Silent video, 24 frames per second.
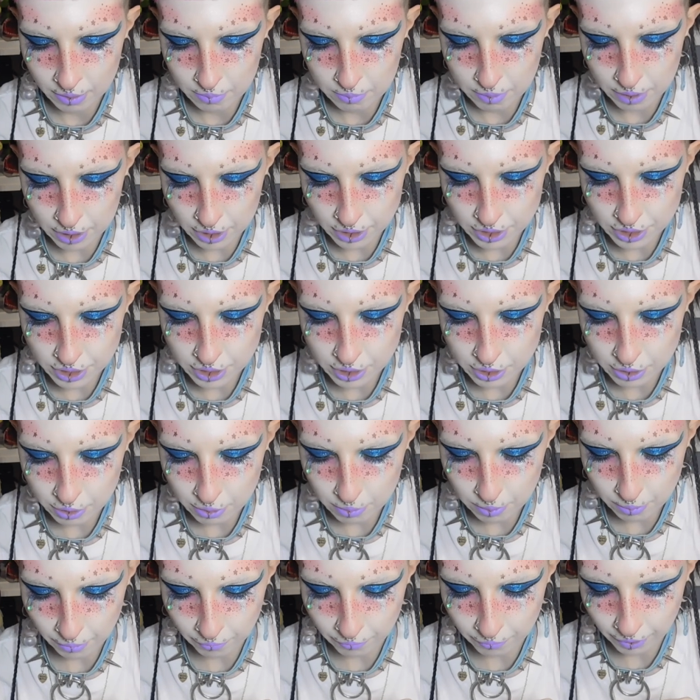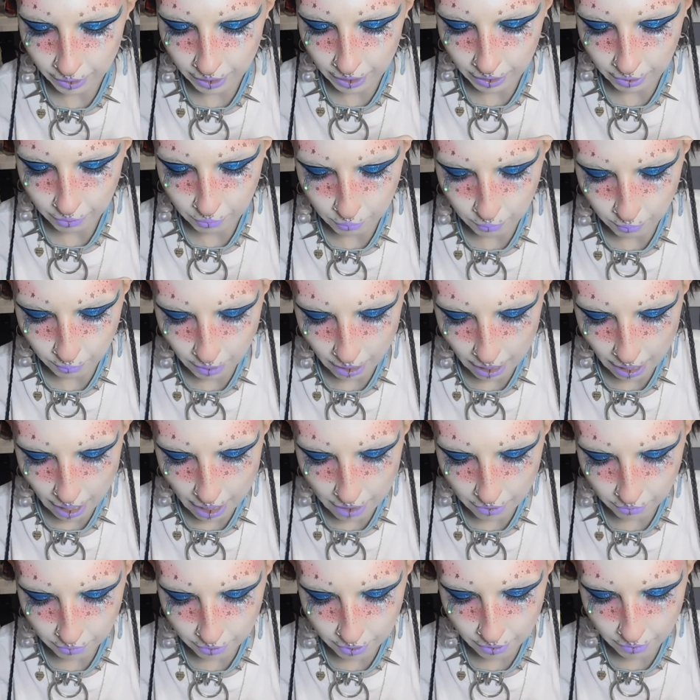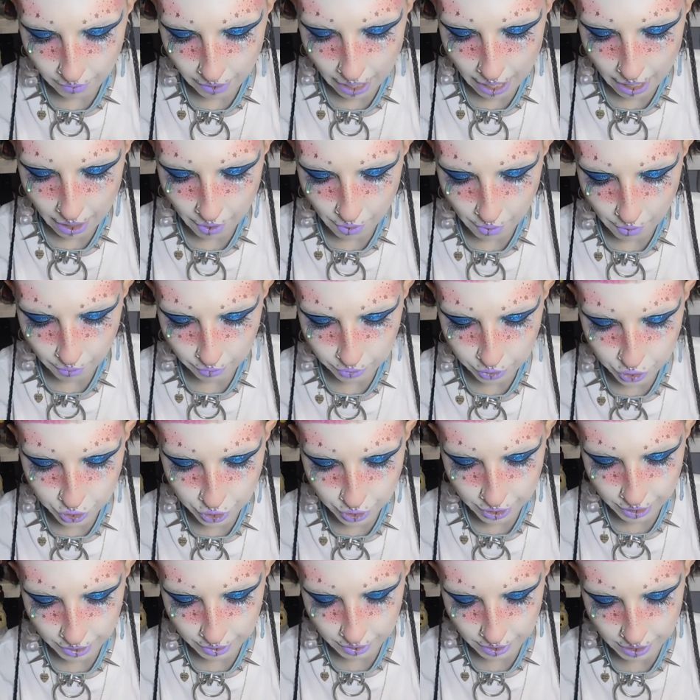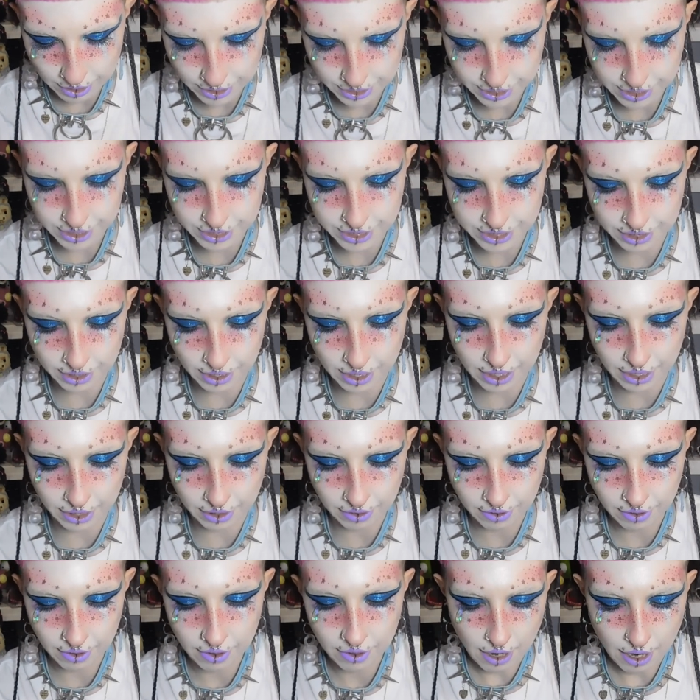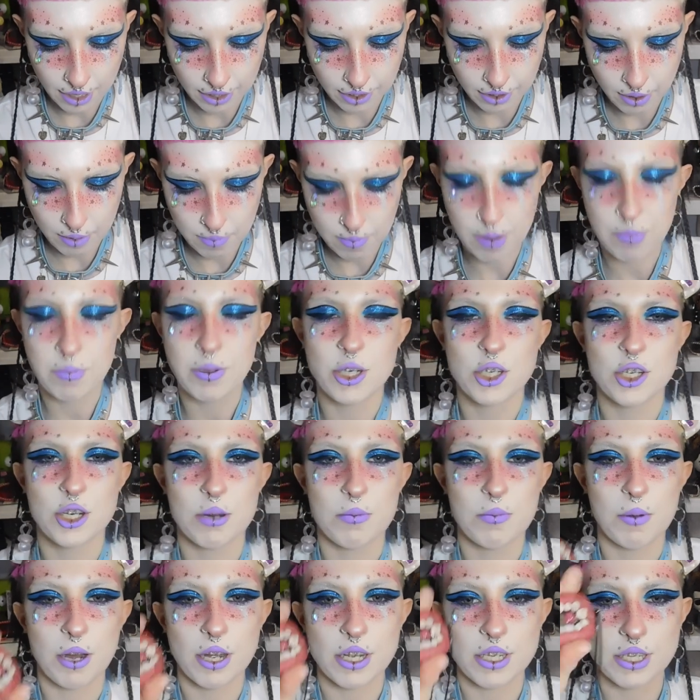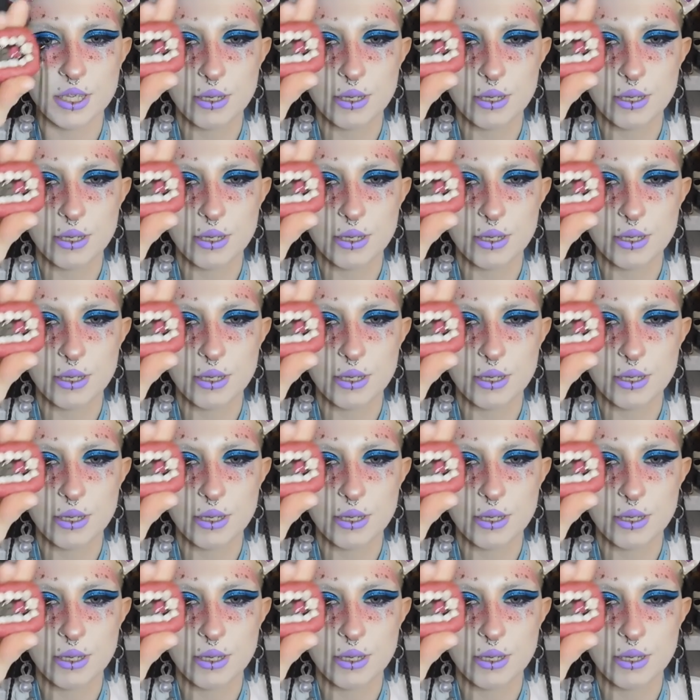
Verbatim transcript: but it's super freaking cool. I don't know how she does this. Like, I thought maybe she bought